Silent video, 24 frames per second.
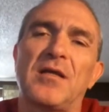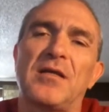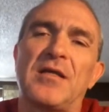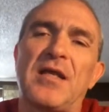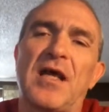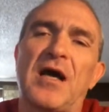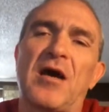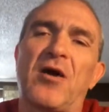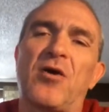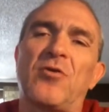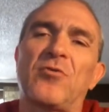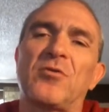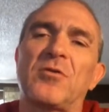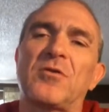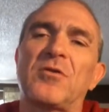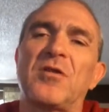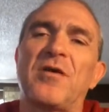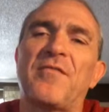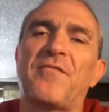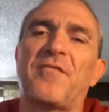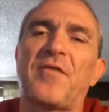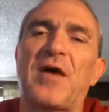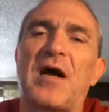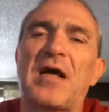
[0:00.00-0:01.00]
Now,
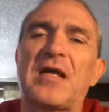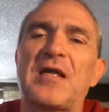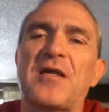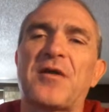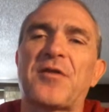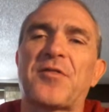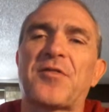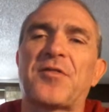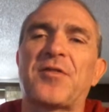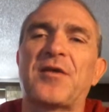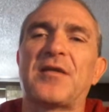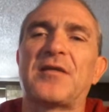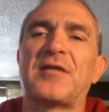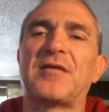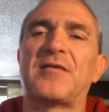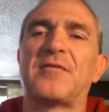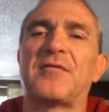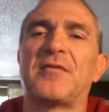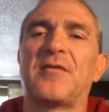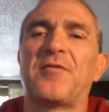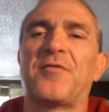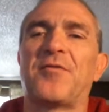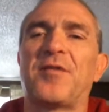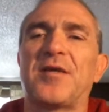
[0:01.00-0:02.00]

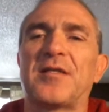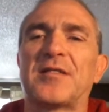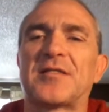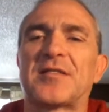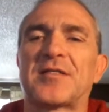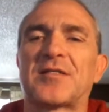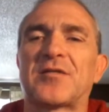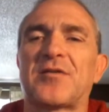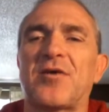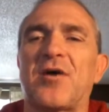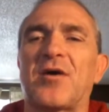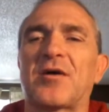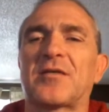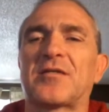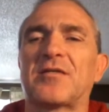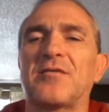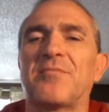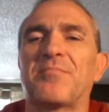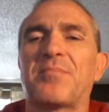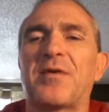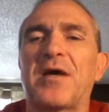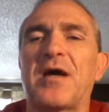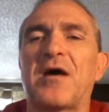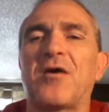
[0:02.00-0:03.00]
Leviathan, that's talked
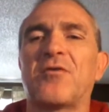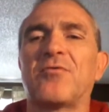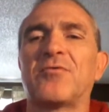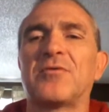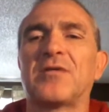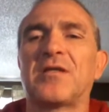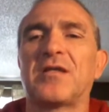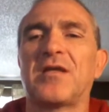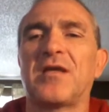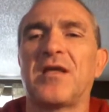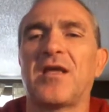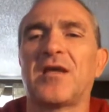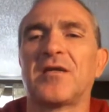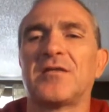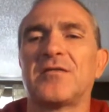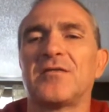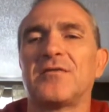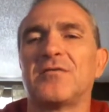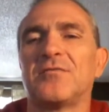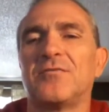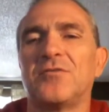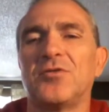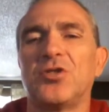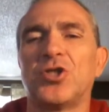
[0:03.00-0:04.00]
about
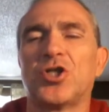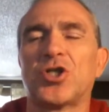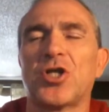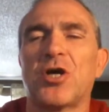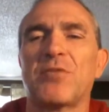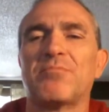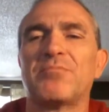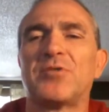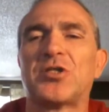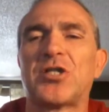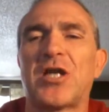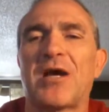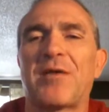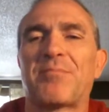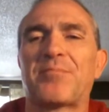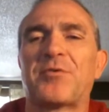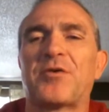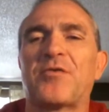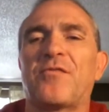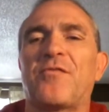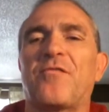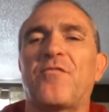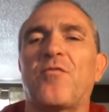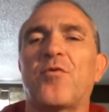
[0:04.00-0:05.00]
in Job
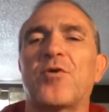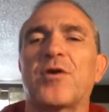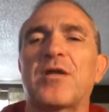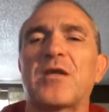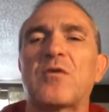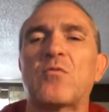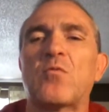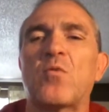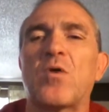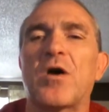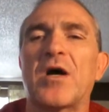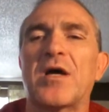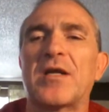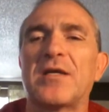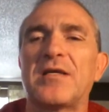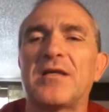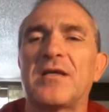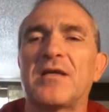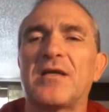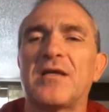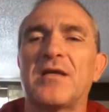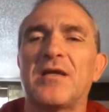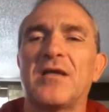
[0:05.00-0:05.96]
chapter 41,